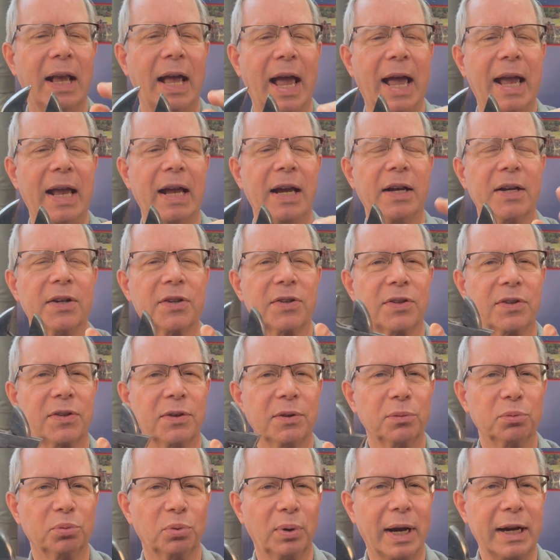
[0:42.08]
as
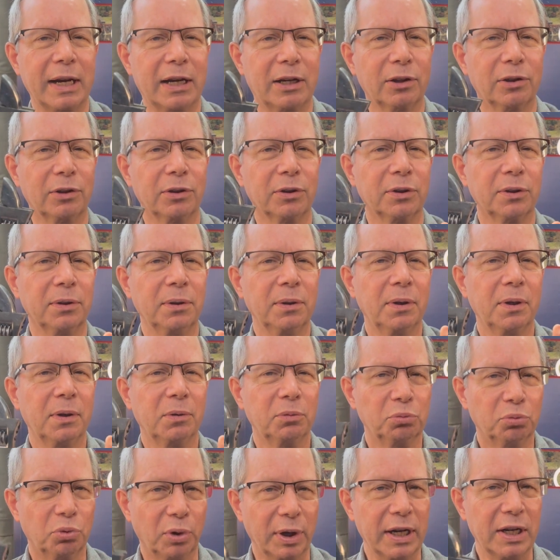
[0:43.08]
the regular
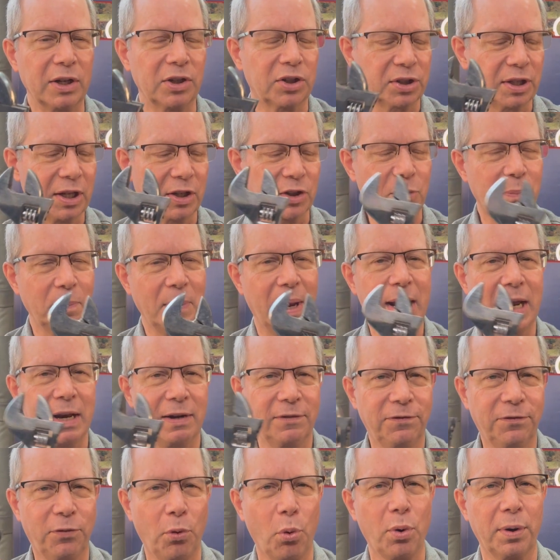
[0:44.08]
wrench that's made
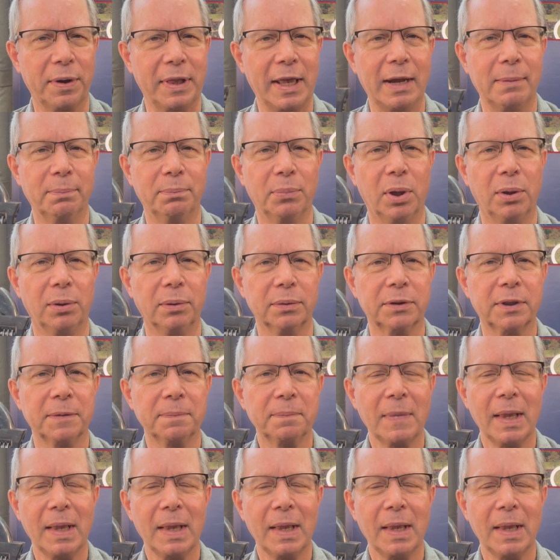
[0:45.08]
for that bolt.